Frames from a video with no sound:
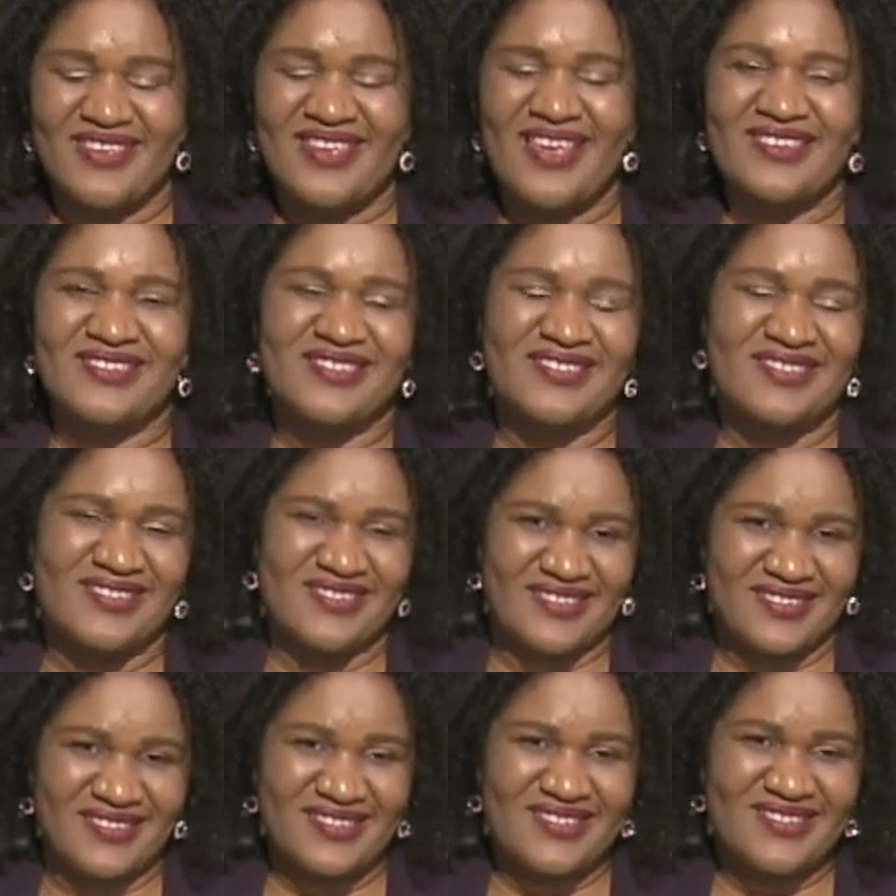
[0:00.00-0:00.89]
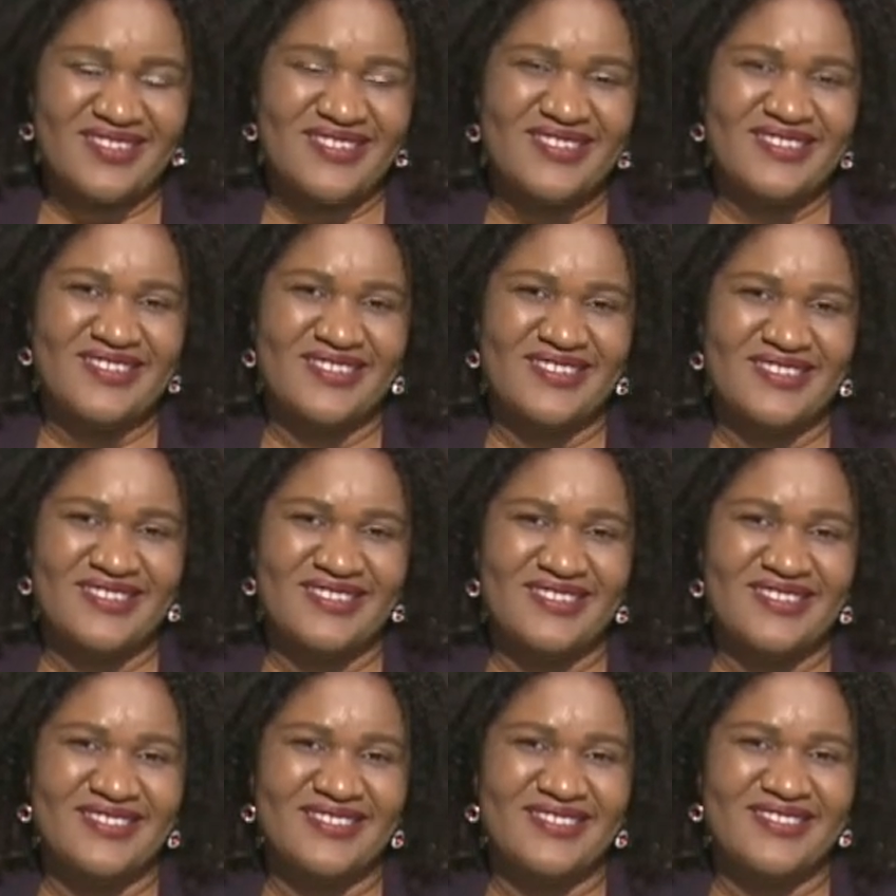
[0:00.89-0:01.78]

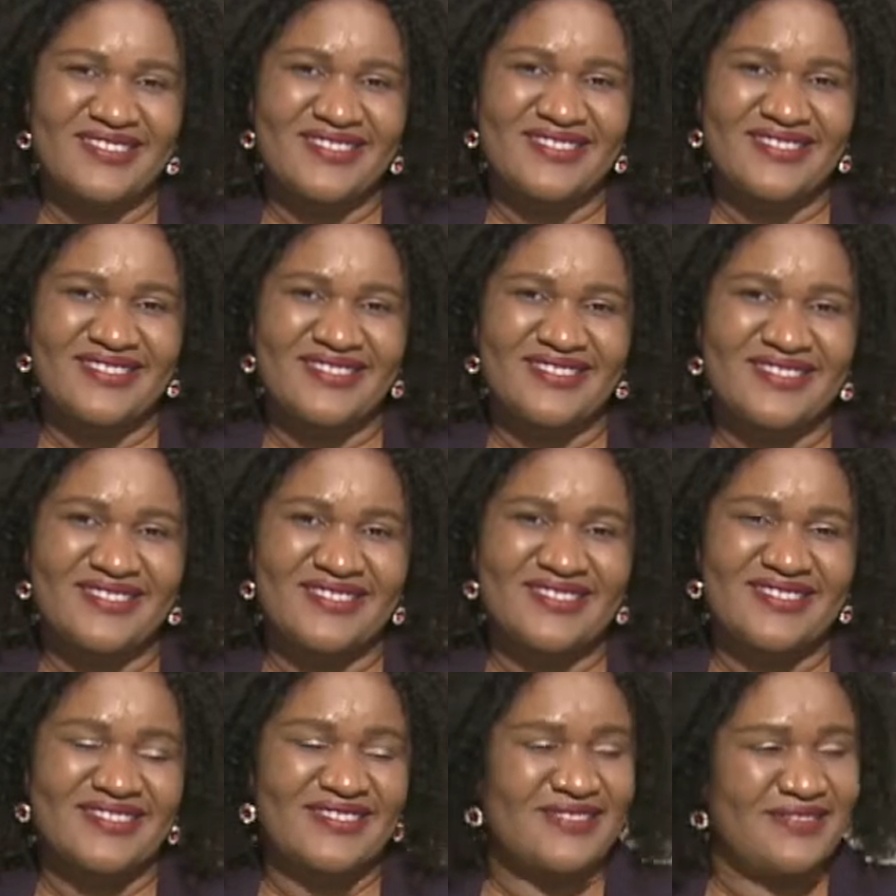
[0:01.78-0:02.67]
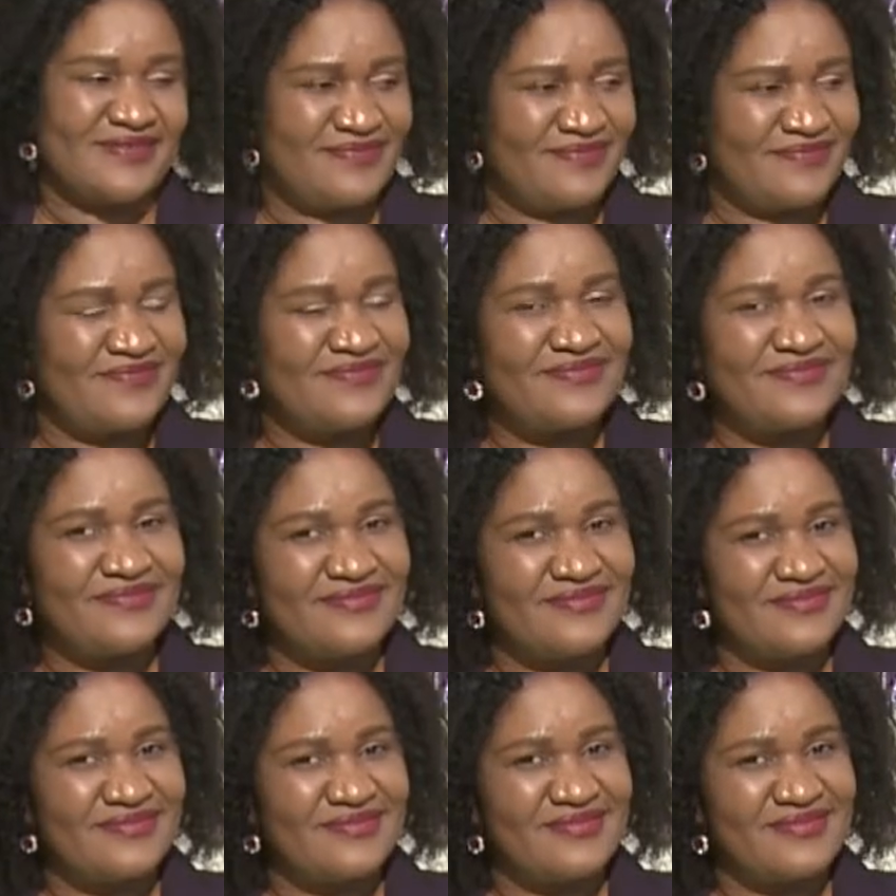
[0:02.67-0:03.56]

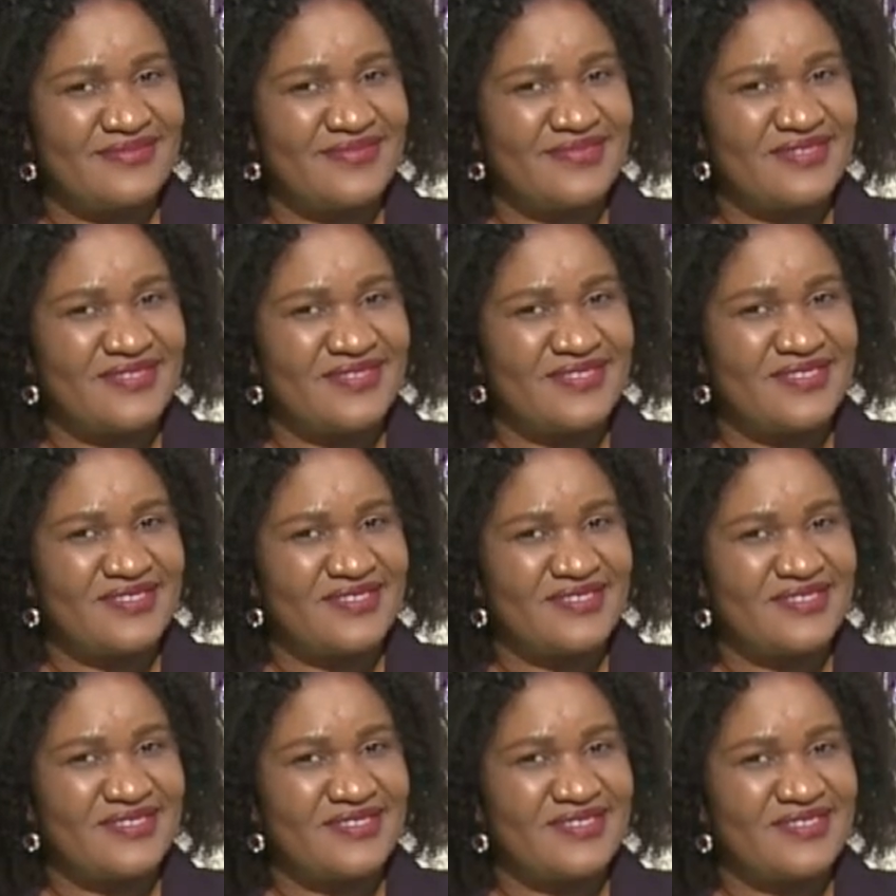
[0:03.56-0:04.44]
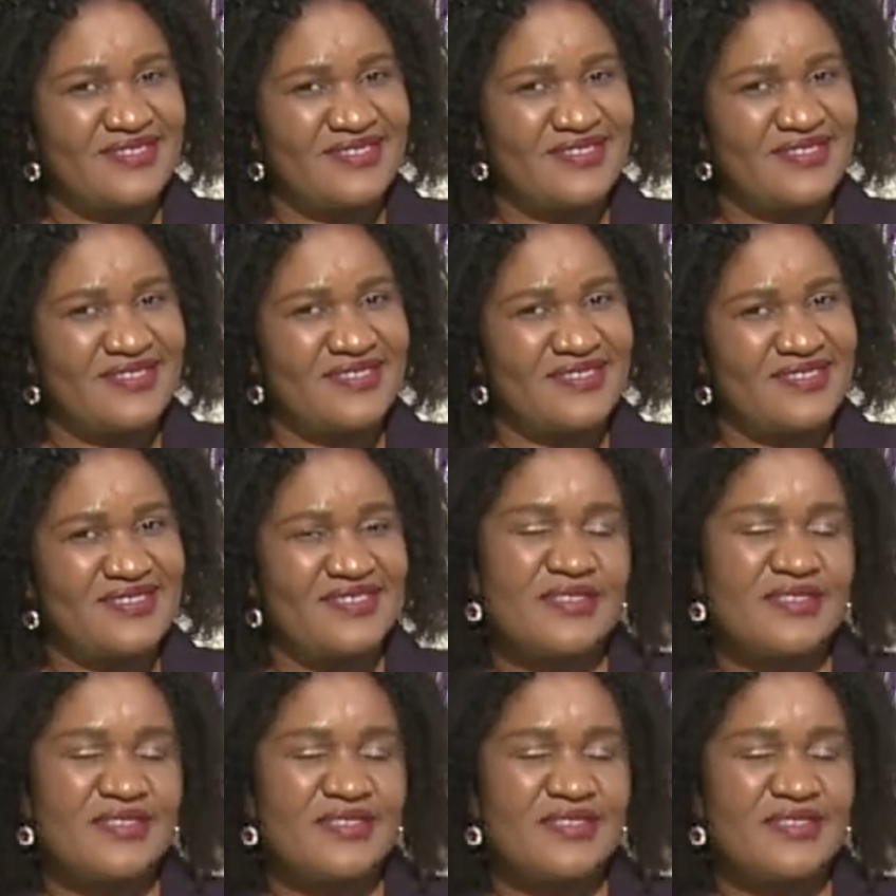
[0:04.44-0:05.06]
(silent)